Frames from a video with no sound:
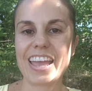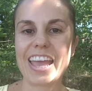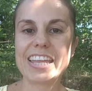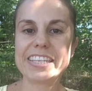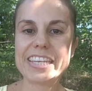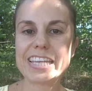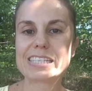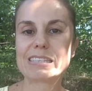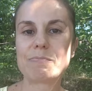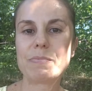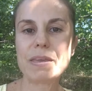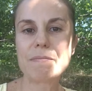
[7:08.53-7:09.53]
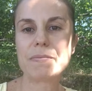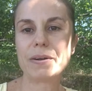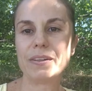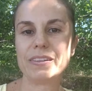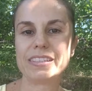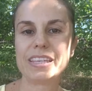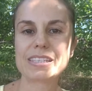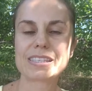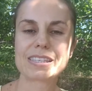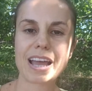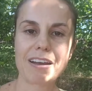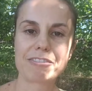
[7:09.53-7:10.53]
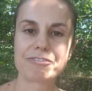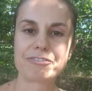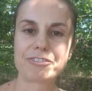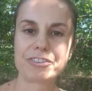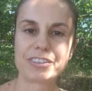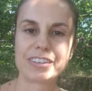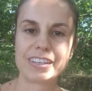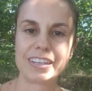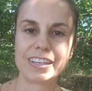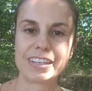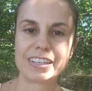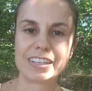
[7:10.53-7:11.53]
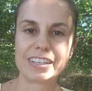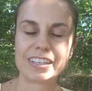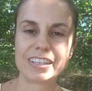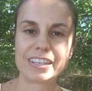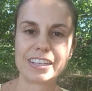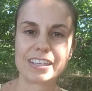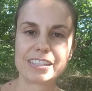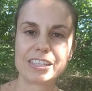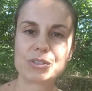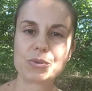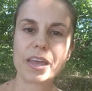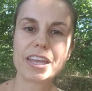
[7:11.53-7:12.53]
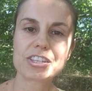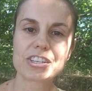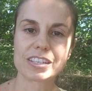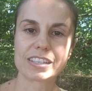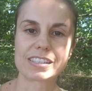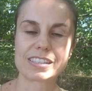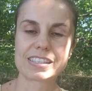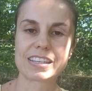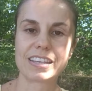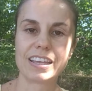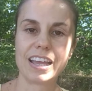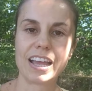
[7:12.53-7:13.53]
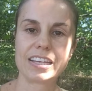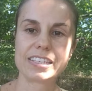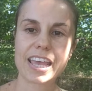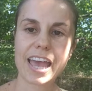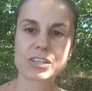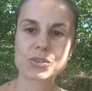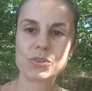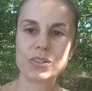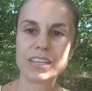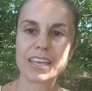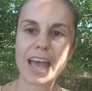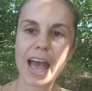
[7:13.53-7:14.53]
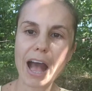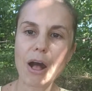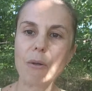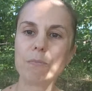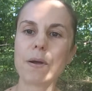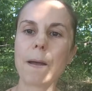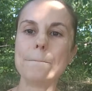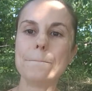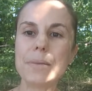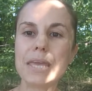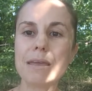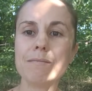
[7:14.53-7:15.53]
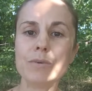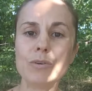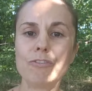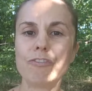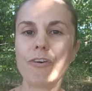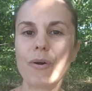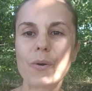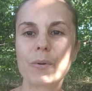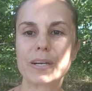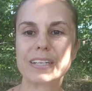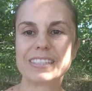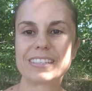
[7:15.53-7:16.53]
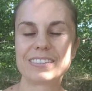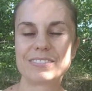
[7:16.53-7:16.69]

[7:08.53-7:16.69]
And these people, these tough situations, they actually help me move forward.